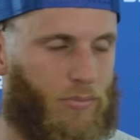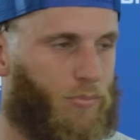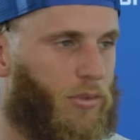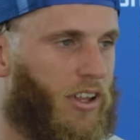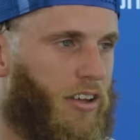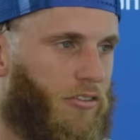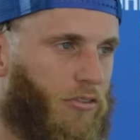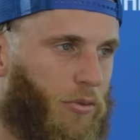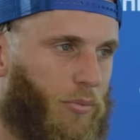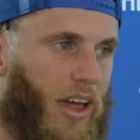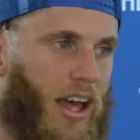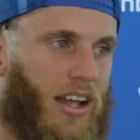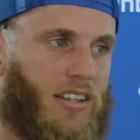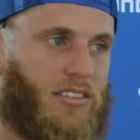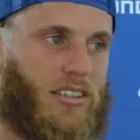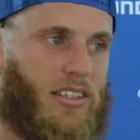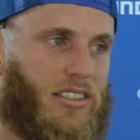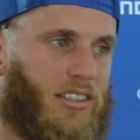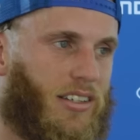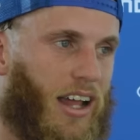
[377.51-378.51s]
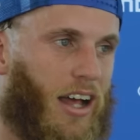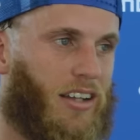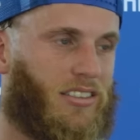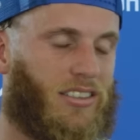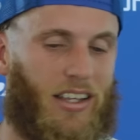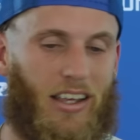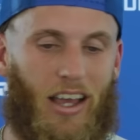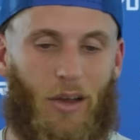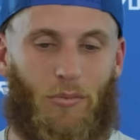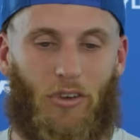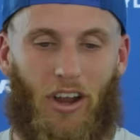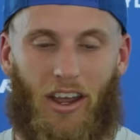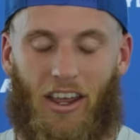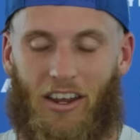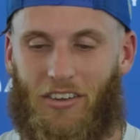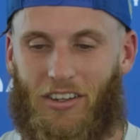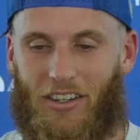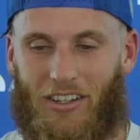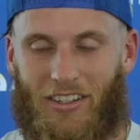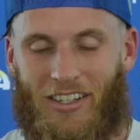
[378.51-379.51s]
playing from that sense and not saying
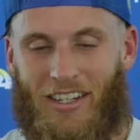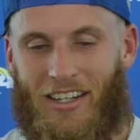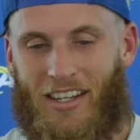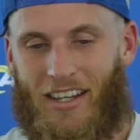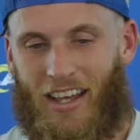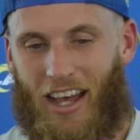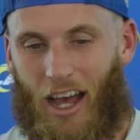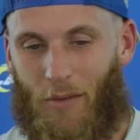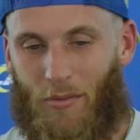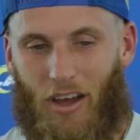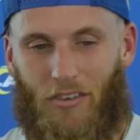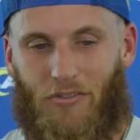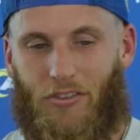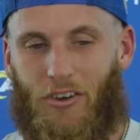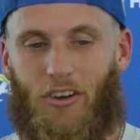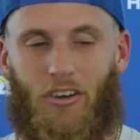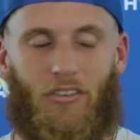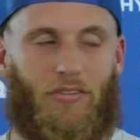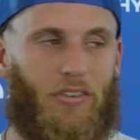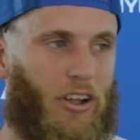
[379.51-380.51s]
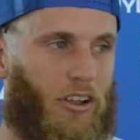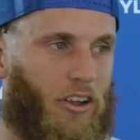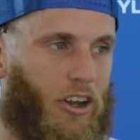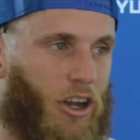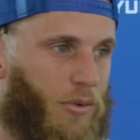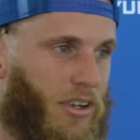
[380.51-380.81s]
I'm not fearing failure,